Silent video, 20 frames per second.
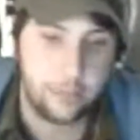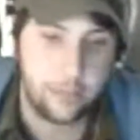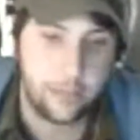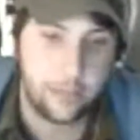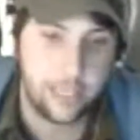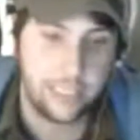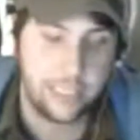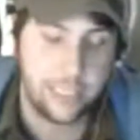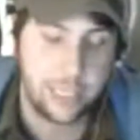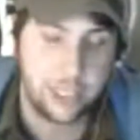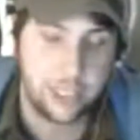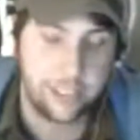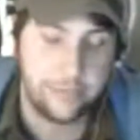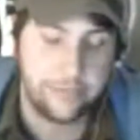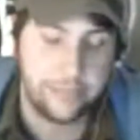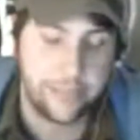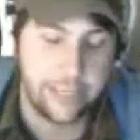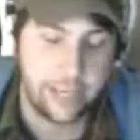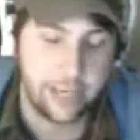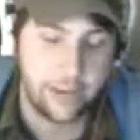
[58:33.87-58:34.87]
the
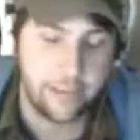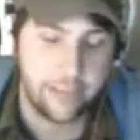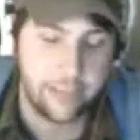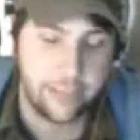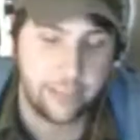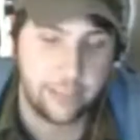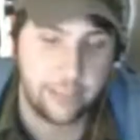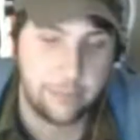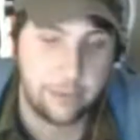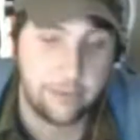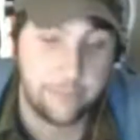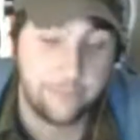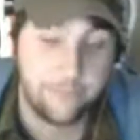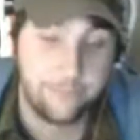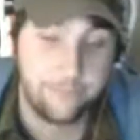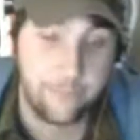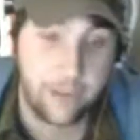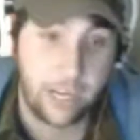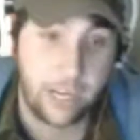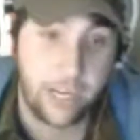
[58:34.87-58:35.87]
PlayStation VR thing's gonna be
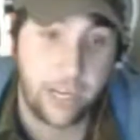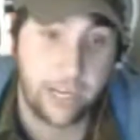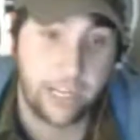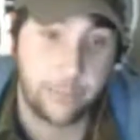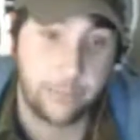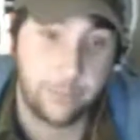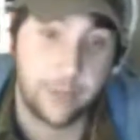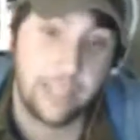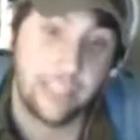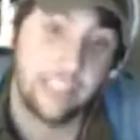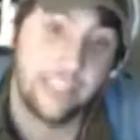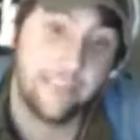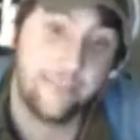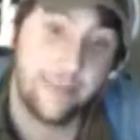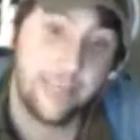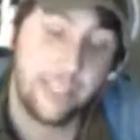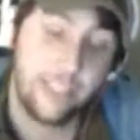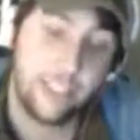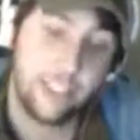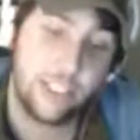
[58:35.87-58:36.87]

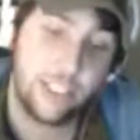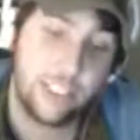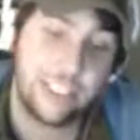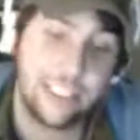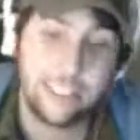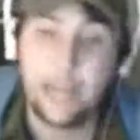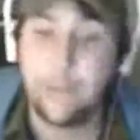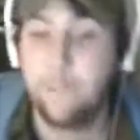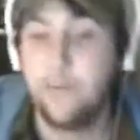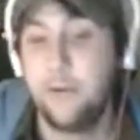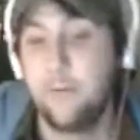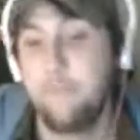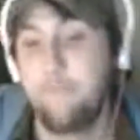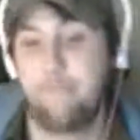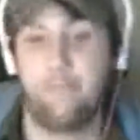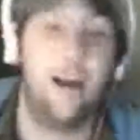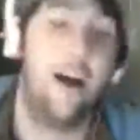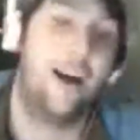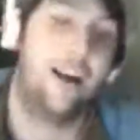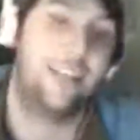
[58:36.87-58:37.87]
expensive because there's a
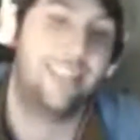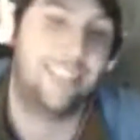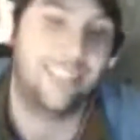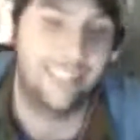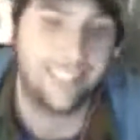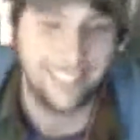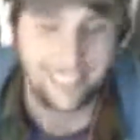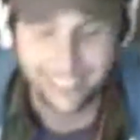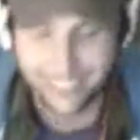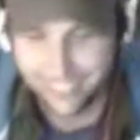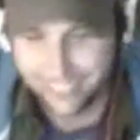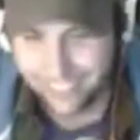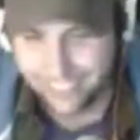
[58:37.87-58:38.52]
separate box.